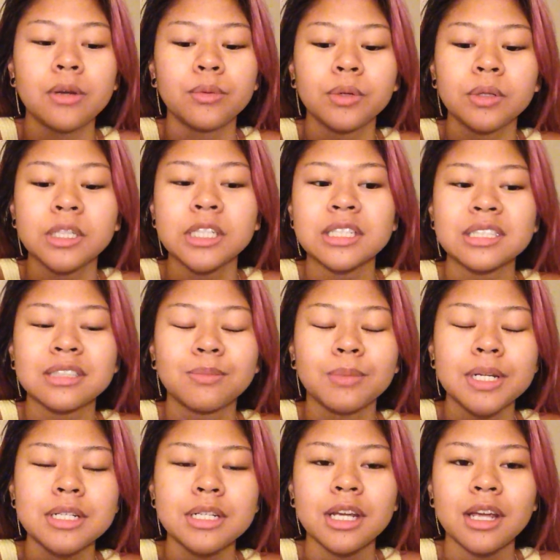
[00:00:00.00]
released
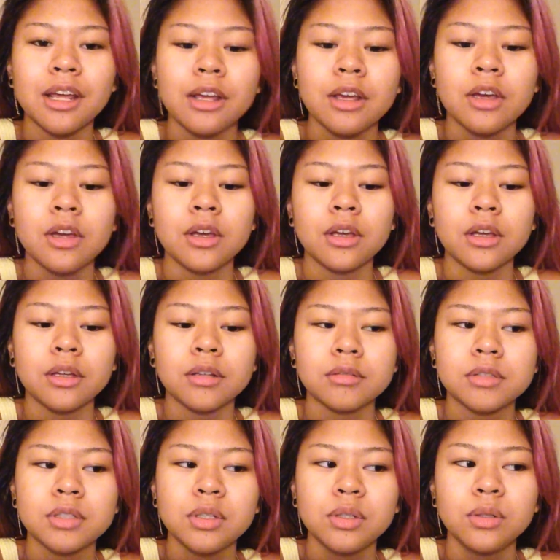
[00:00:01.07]
Monday,
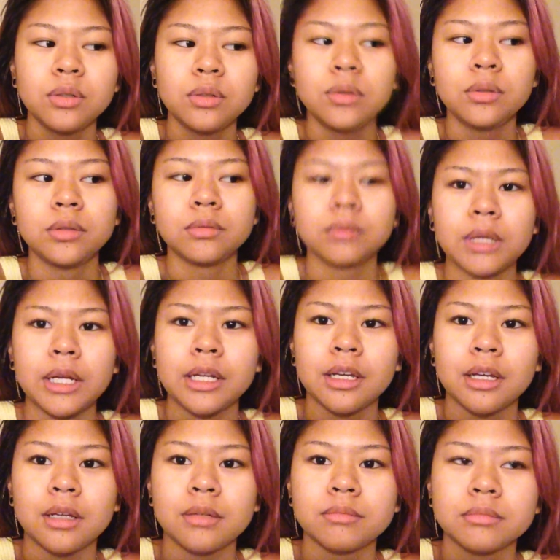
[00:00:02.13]
2
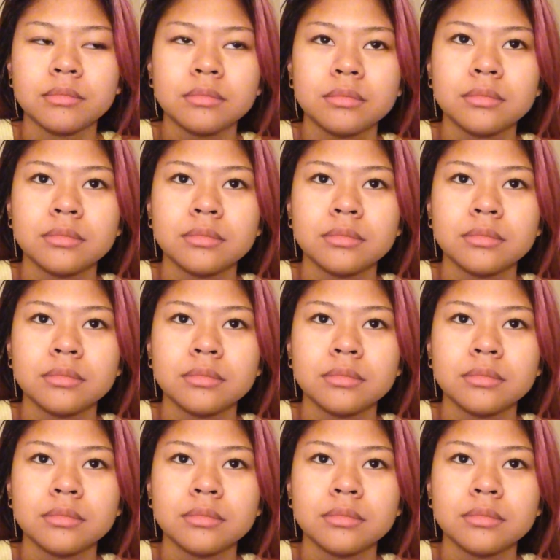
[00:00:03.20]
a.m.